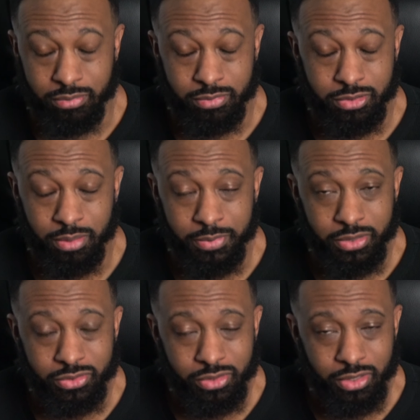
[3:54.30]
some
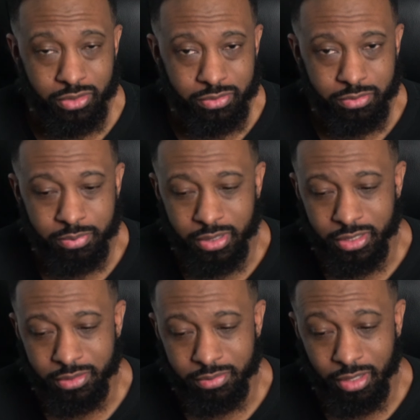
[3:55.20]
years ago.
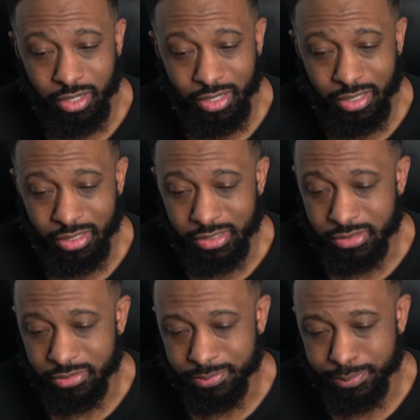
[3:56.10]
But uh,
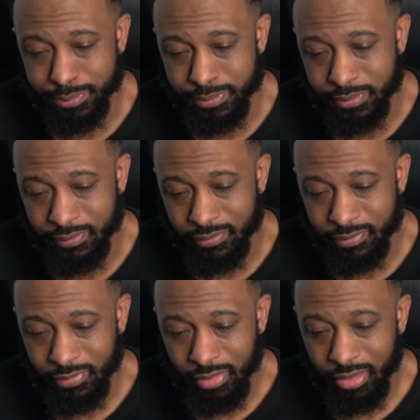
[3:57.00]

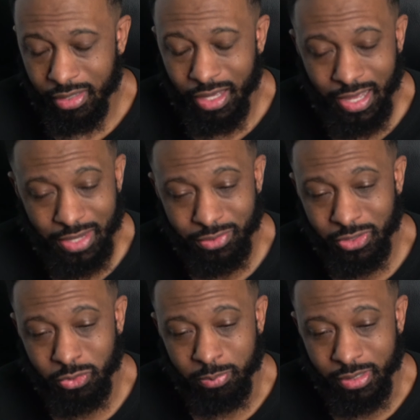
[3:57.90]
I don't
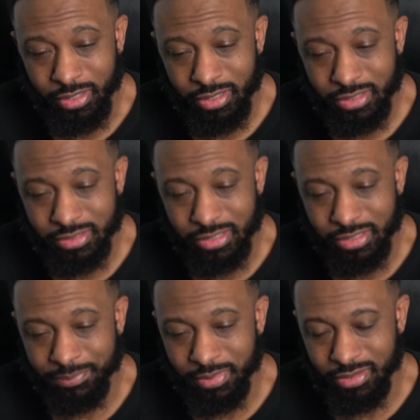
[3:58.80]
know,
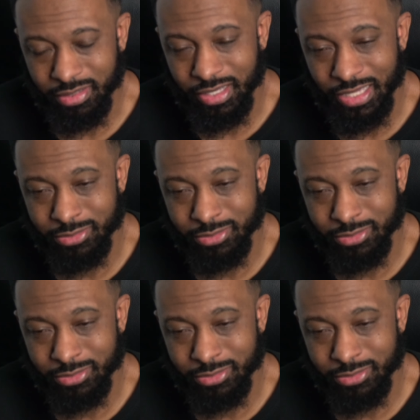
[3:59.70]
man. It, it, got